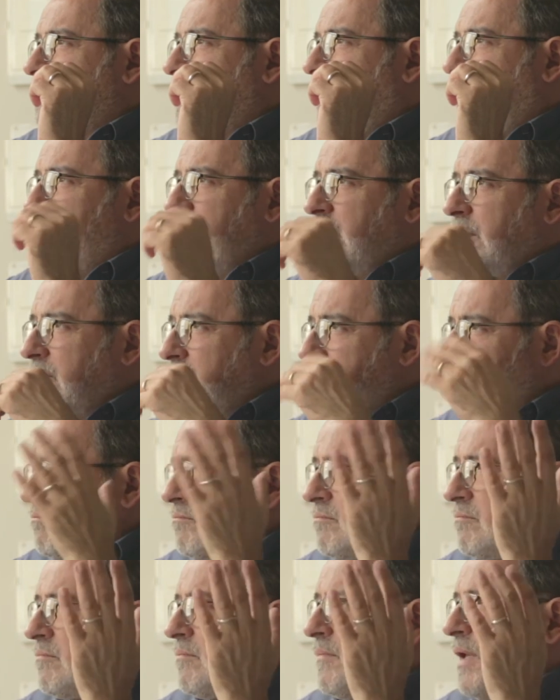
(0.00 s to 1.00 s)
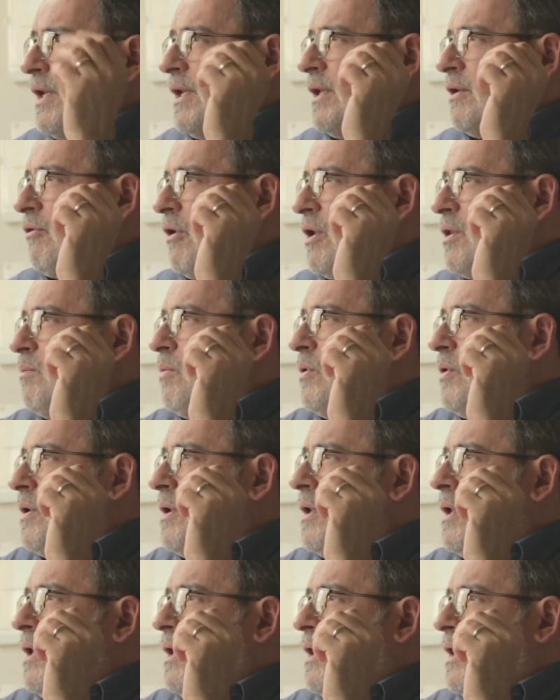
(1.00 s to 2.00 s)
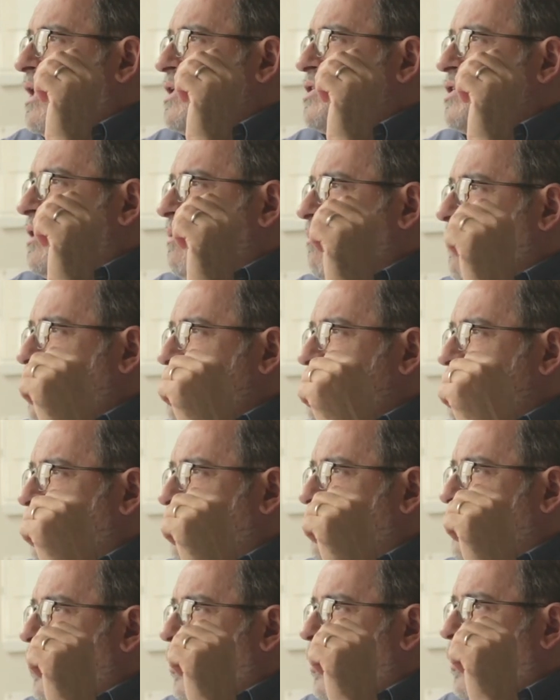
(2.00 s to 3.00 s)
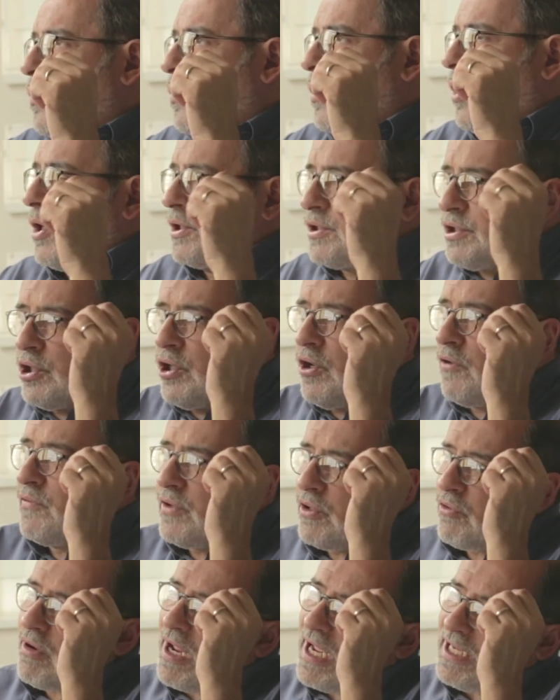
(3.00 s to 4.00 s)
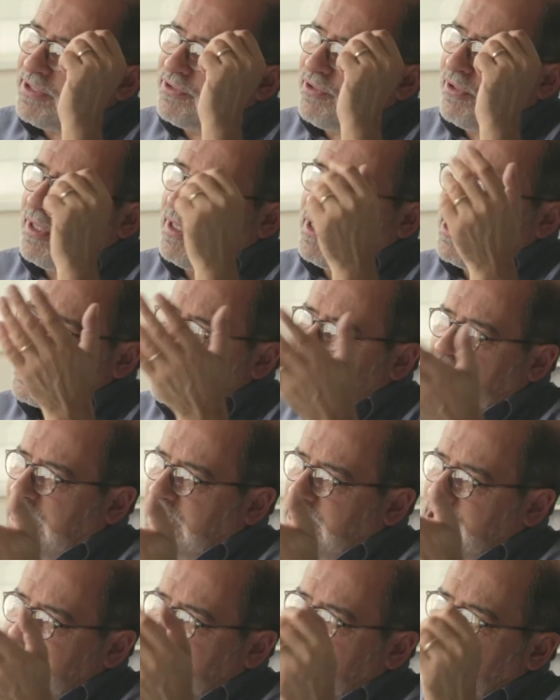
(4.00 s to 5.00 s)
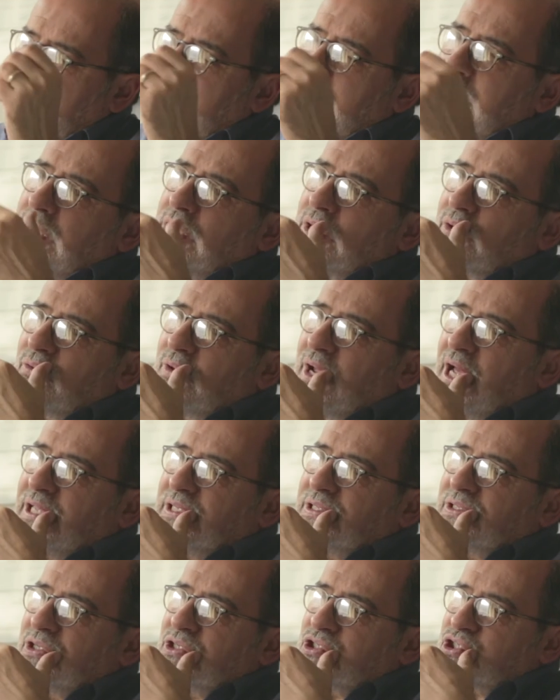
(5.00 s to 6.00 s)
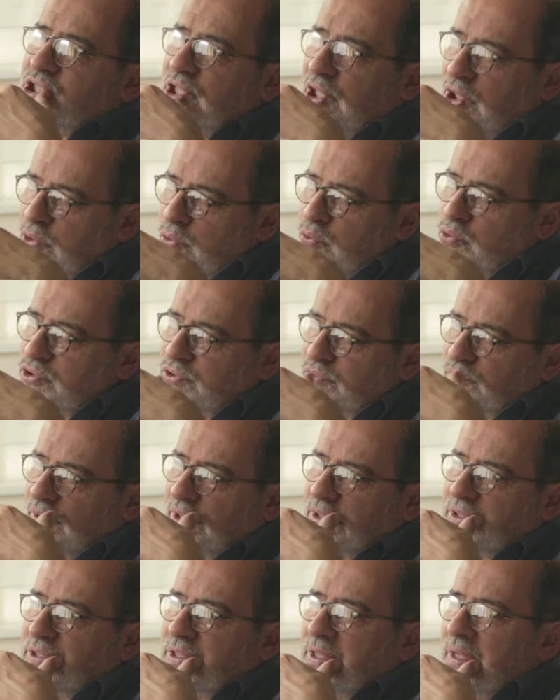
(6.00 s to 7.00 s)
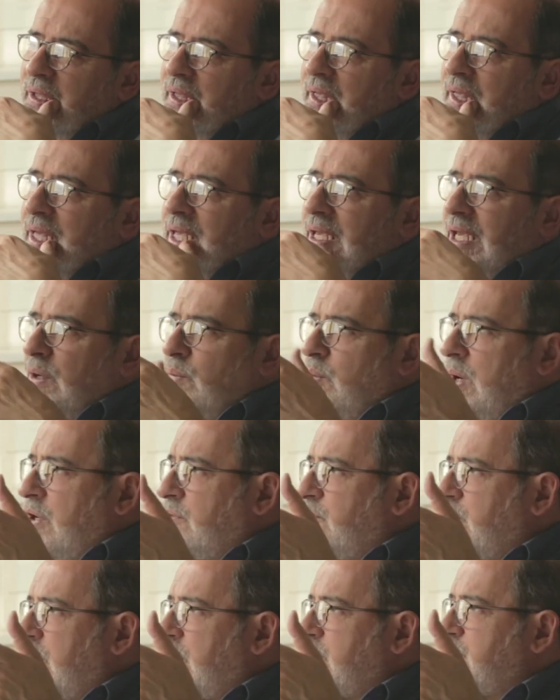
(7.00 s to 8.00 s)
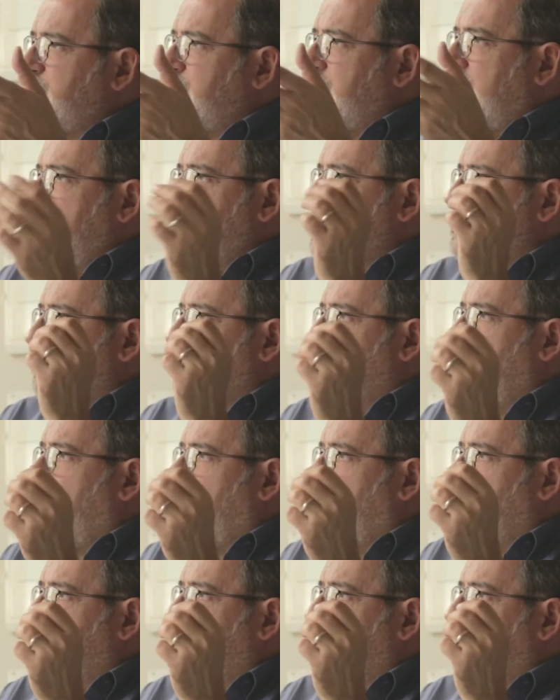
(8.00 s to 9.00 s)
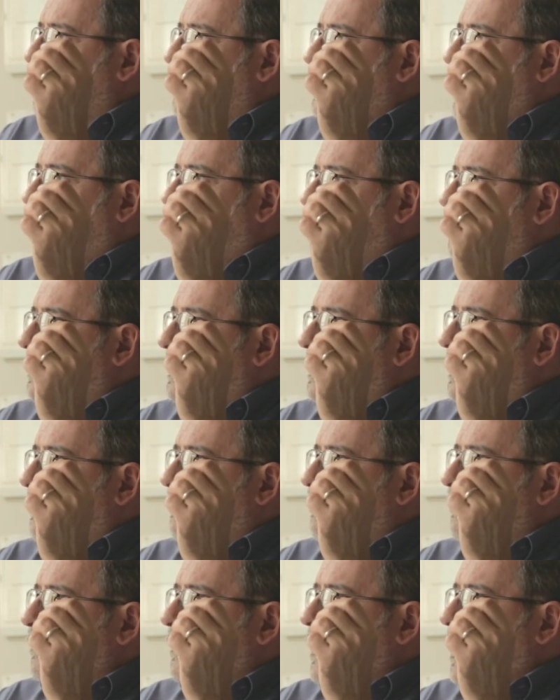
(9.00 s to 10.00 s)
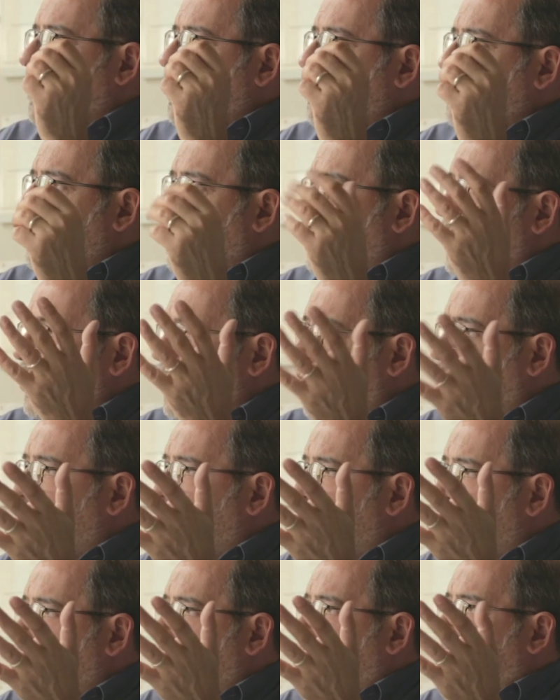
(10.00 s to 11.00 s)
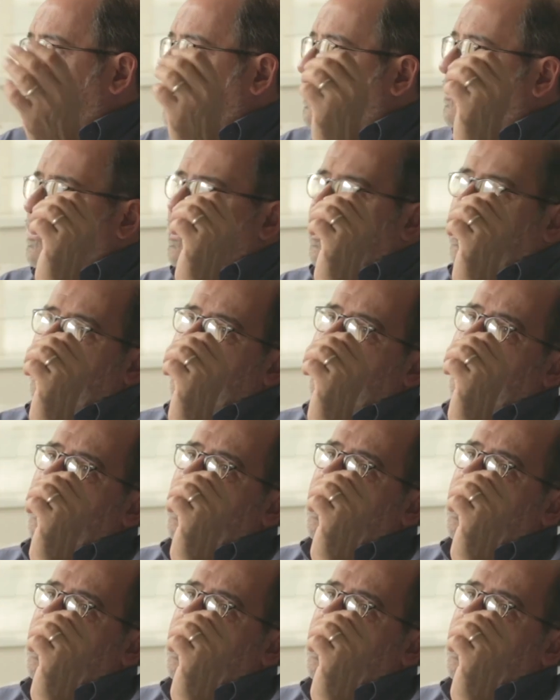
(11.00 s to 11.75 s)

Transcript: have an incredible estimation for her work, the novel writer and essayist writer Siri Ustvedt, in one of her essays wrote that for a novel writer,